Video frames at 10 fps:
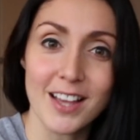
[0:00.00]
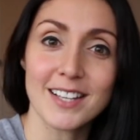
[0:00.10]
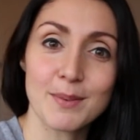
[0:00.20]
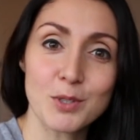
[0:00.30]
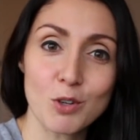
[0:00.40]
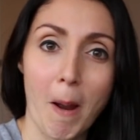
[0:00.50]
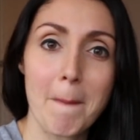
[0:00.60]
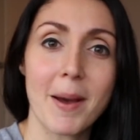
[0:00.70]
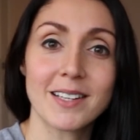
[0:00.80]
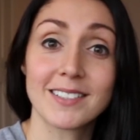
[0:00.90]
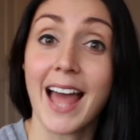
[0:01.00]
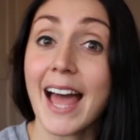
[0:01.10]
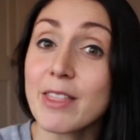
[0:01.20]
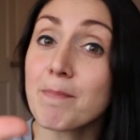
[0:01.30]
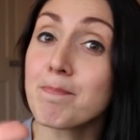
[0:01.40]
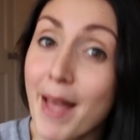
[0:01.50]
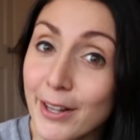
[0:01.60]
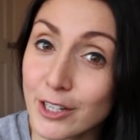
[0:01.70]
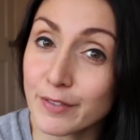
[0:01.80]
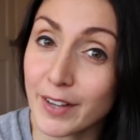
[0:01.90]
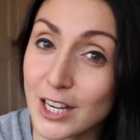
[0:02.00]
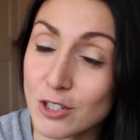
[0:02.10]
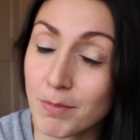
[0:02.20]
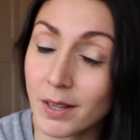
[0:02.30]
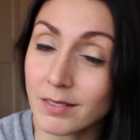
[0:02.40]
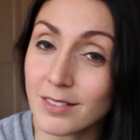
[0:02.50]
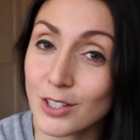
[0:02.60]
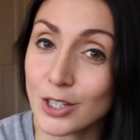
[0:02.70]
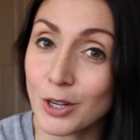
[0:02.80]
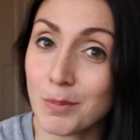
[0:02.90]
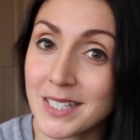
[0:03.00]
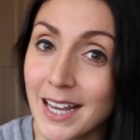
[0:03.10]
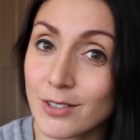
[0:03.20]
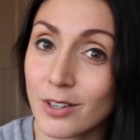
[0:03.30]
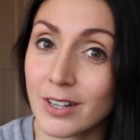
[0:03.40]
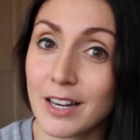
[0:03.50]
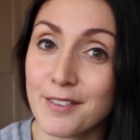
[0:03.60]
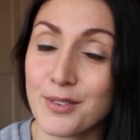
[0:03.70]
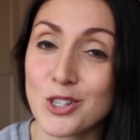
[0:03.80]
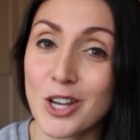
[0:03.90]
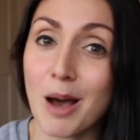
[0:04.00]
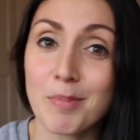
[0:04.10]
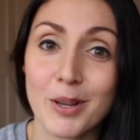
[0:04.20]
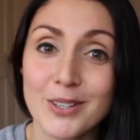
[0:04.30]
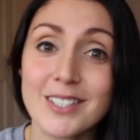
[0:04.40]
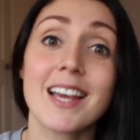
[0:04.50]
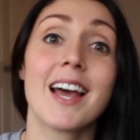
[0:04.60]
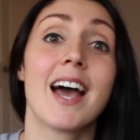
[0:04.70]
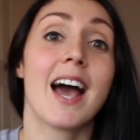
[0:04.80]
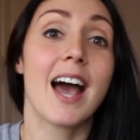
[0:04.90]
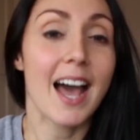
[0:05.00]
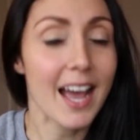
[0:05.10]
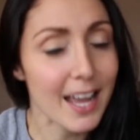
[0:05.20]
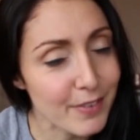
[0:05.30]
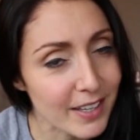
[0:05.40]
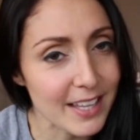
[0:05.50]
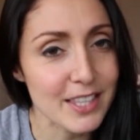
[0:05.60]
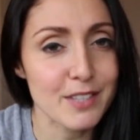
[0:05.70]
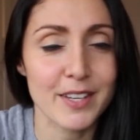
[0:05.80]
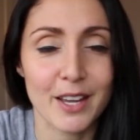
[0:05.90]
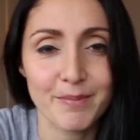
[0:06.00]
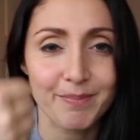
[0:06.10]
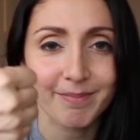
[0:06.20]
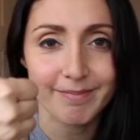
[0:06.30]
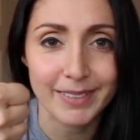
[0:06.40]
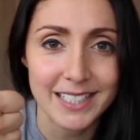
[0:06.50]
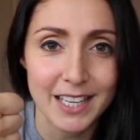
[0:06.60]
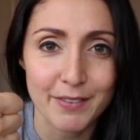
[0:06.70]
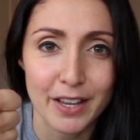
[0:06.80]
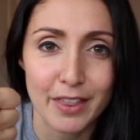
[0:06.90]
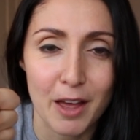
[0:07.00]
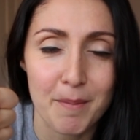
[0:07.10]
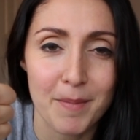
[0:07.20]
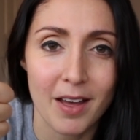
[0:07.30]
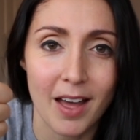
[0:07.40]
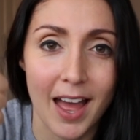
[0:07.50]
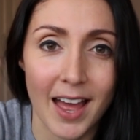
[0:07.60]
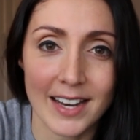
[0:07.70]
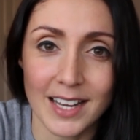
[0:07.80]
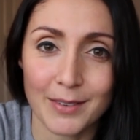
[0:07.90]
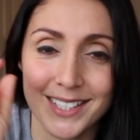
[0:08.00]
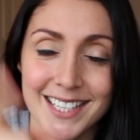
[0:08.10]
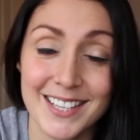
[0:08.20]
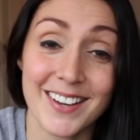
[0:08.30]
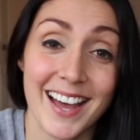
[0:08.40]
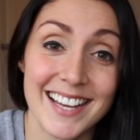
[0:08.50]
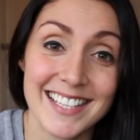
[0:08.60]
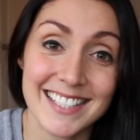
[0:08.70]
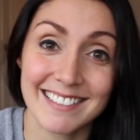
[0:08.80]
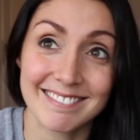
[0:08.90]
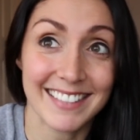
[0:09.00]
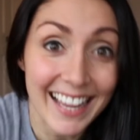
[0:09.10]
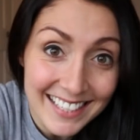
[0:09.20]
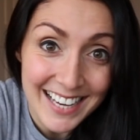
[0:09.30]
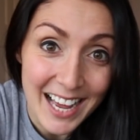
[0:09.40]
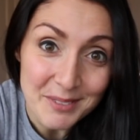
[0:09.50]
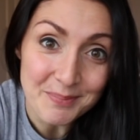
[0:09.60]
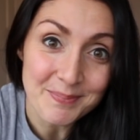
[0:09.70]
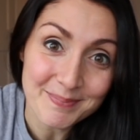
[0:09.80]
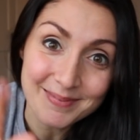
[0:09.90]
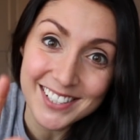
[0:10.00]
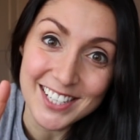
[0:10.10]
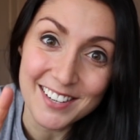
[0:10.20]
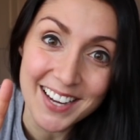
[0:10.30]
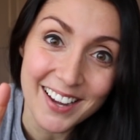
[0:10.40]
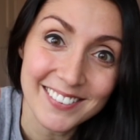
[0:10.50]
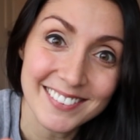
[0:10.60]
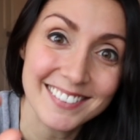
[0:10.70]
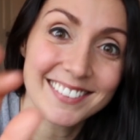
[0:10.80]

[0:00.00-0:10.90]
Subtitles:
that subscribe button and the bell notification button so you don't miss out on any future uploads. If you like this video, please give it a thumb, and I will see you guys next time. Cheerio!